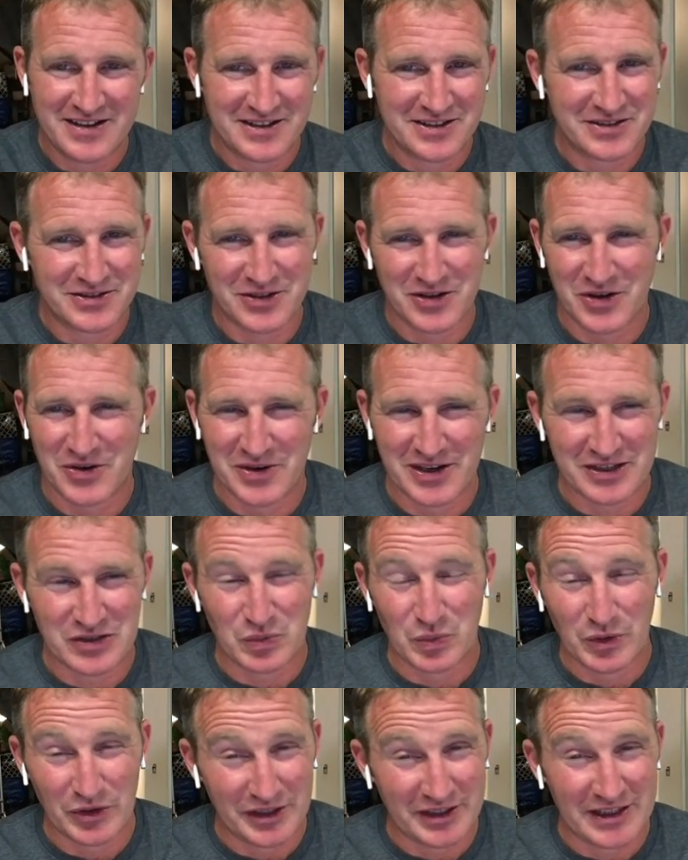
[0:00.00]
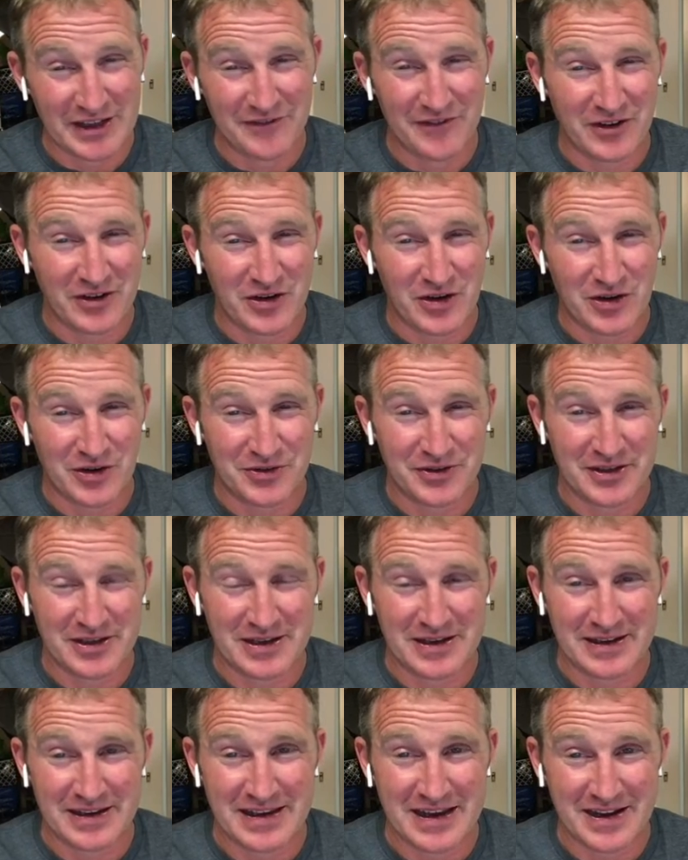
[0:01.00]
So it's really difficult
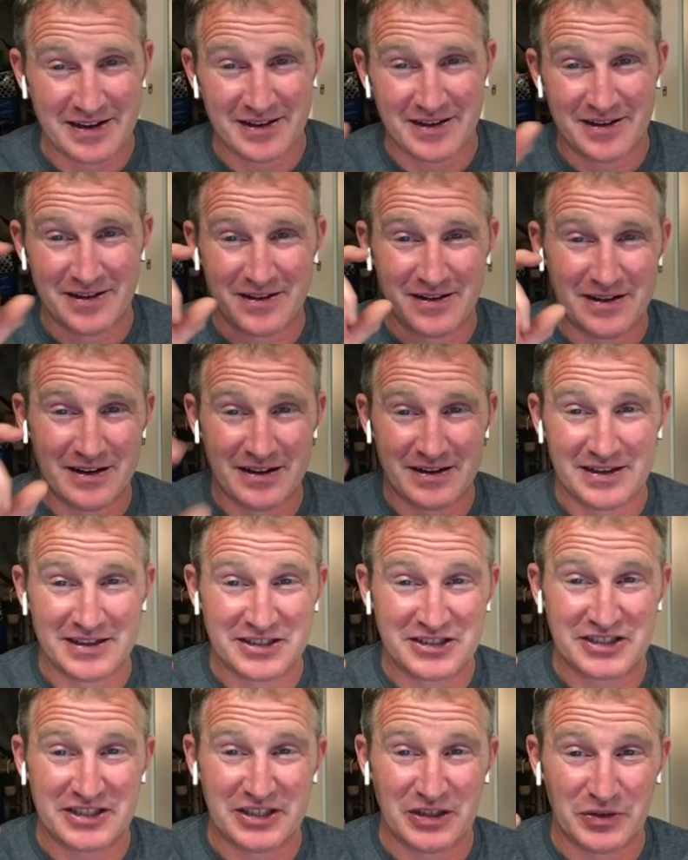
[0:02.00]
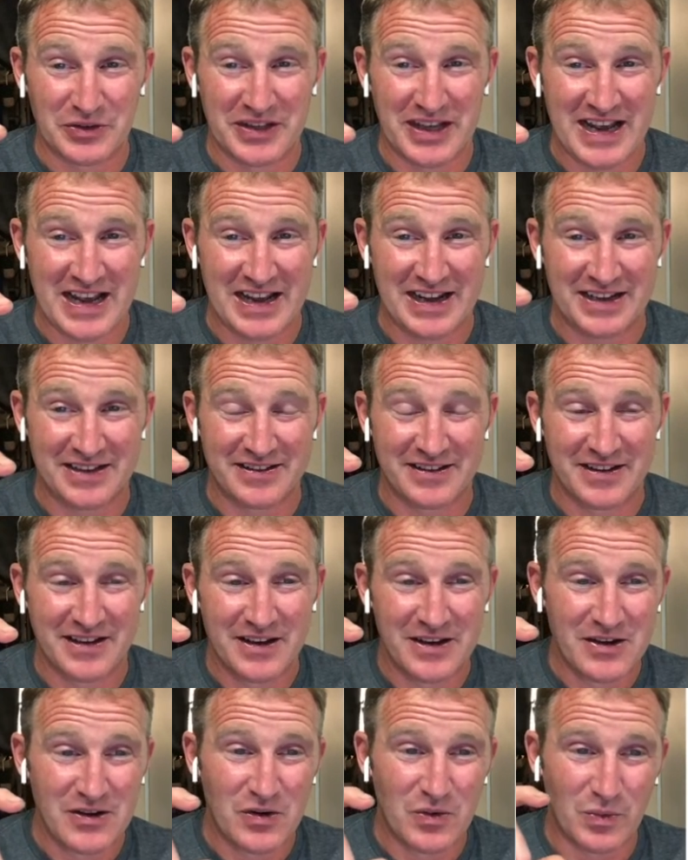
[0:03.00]
to get a, a skilled hand
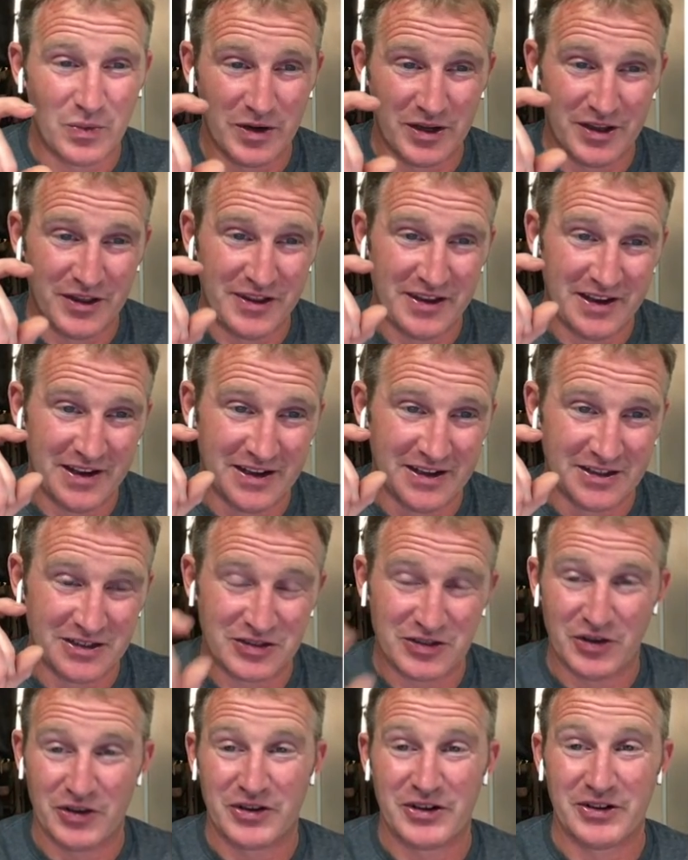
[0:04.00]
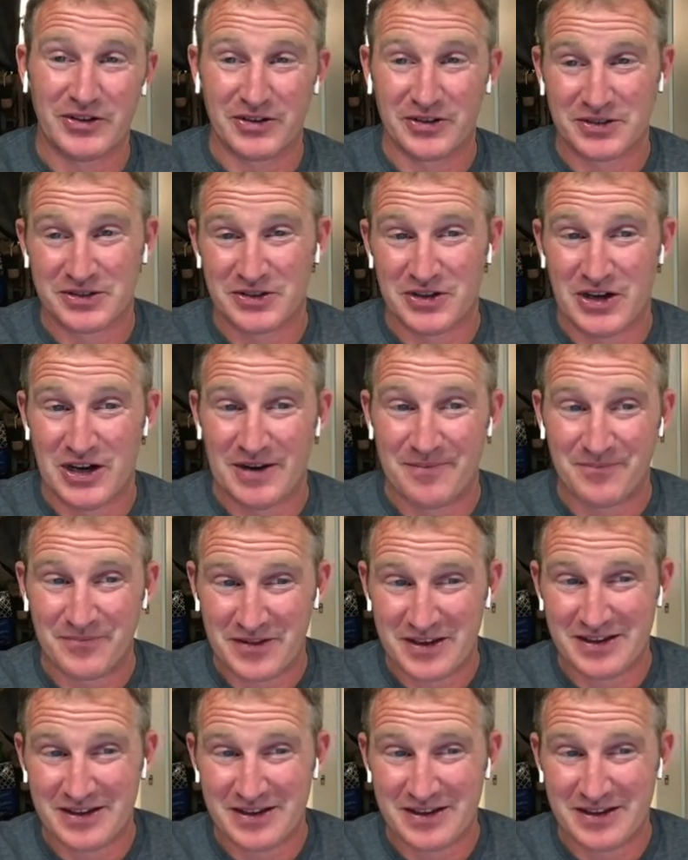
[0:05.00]
with a circular saw.